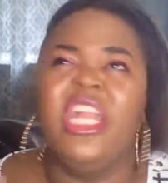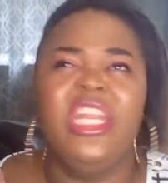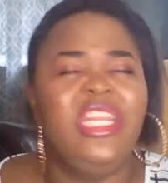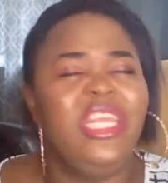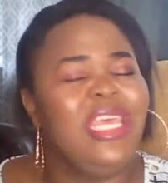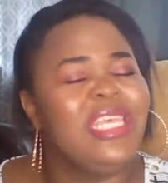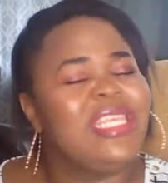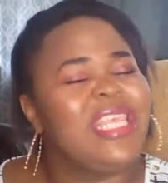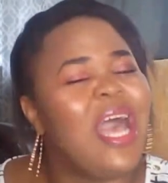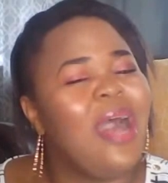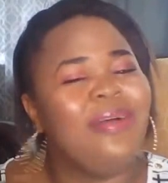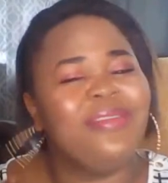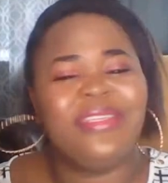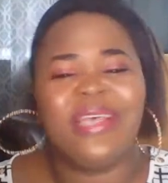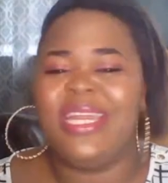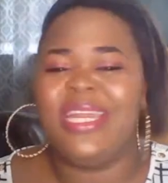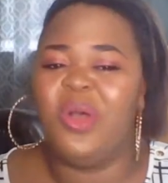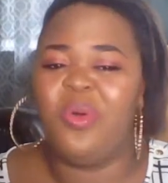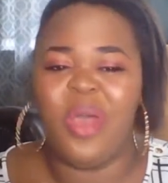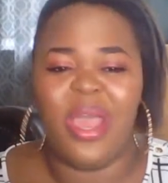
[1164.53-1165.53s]
These
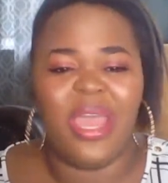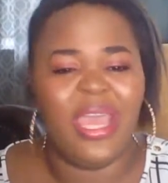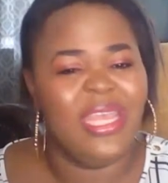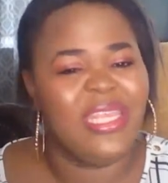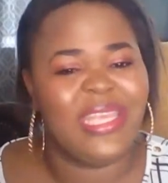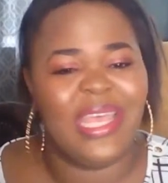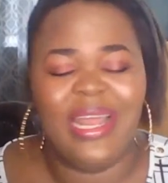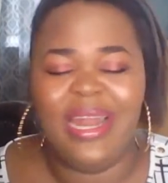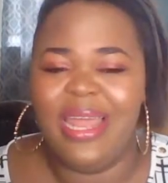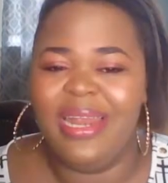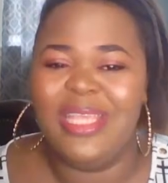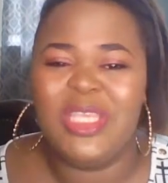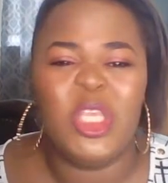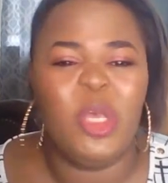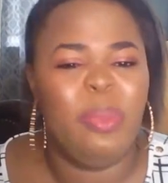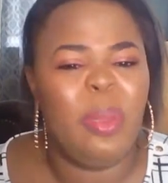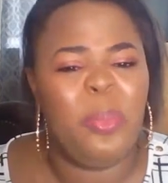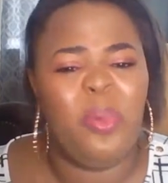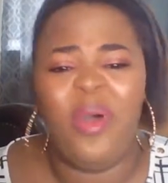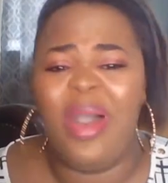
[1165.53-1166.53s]
outside that were inside like this,
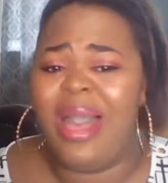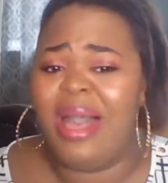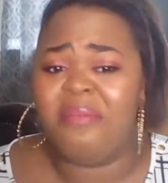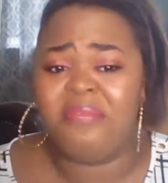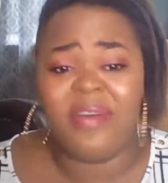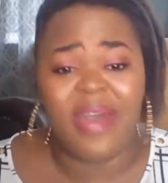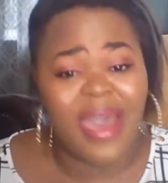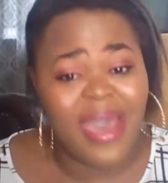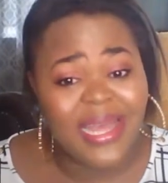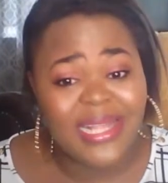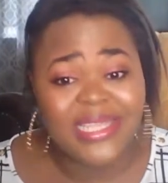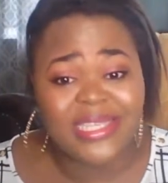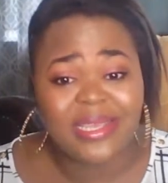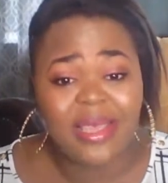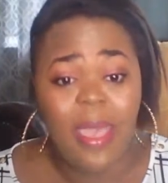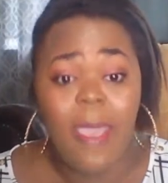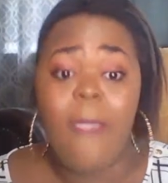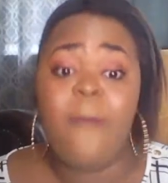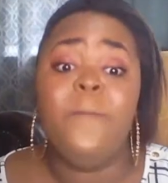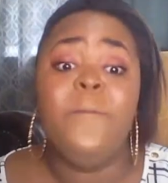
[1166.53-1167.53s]
some people have hearts,
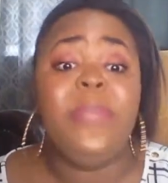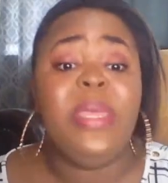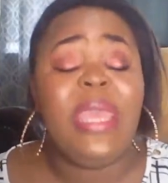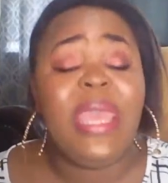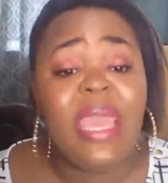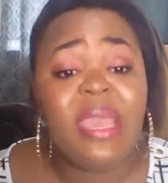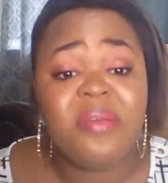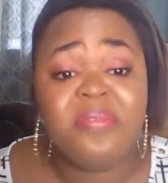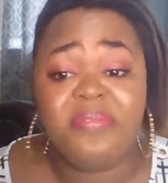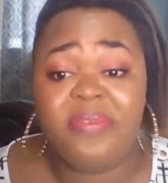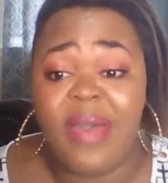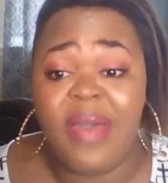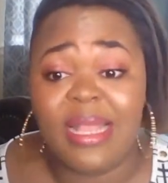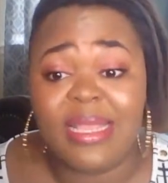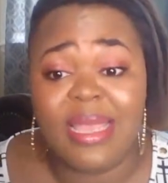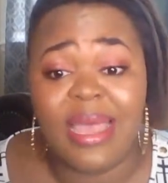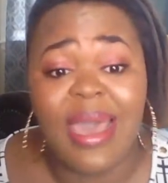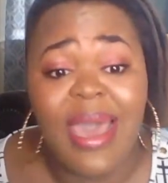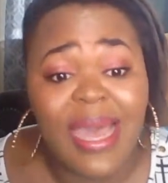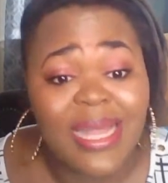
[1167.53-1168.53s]
big
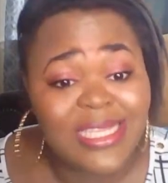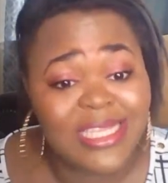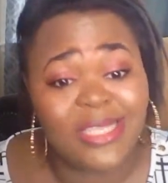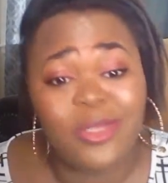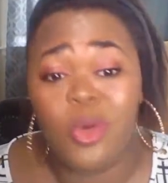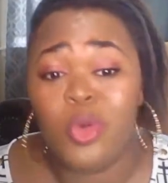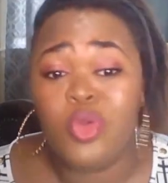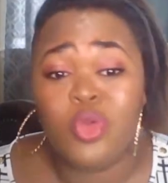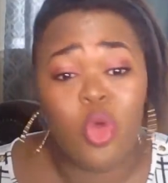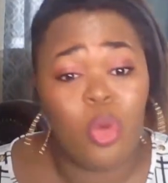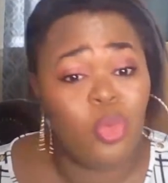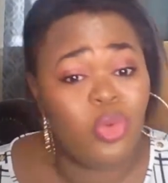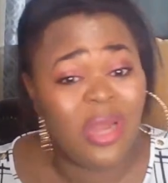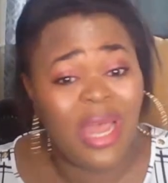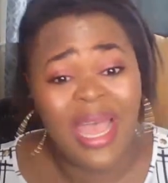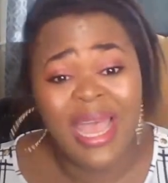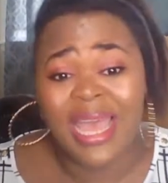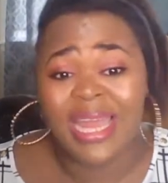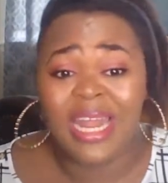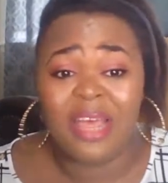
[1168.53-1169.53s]
fat hearts. The
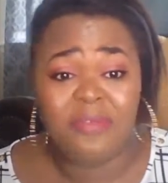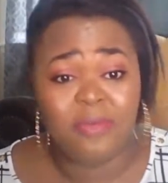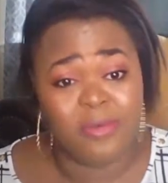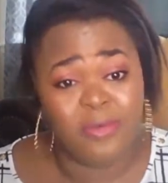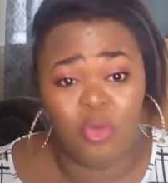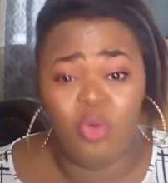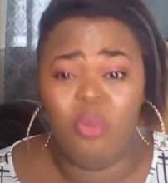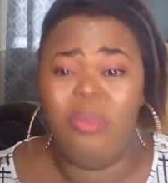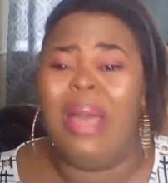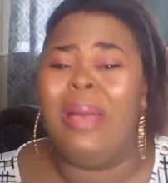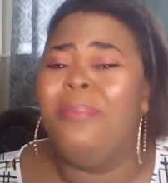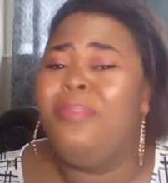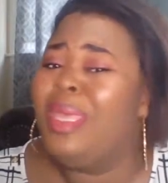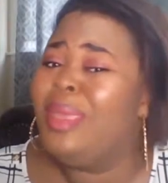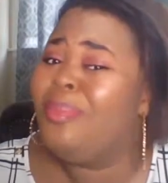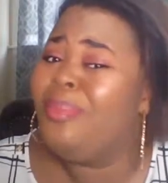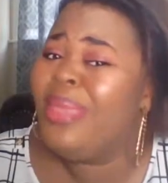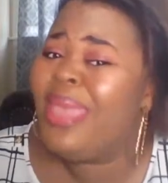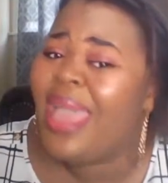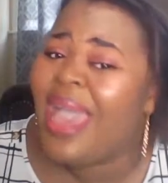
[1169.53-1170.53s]
Otomunangana for the woman,
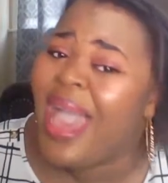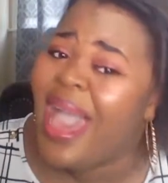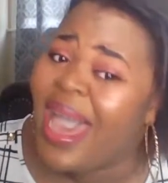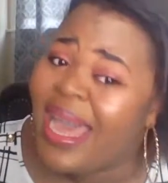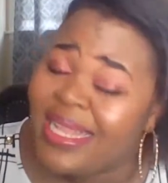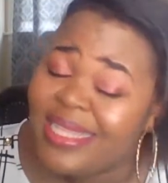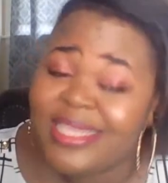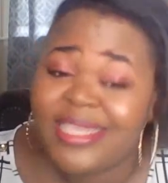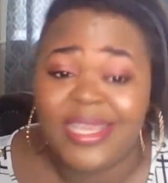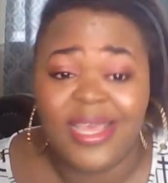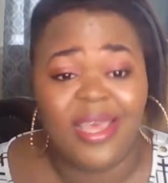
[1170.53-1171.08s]
big heart.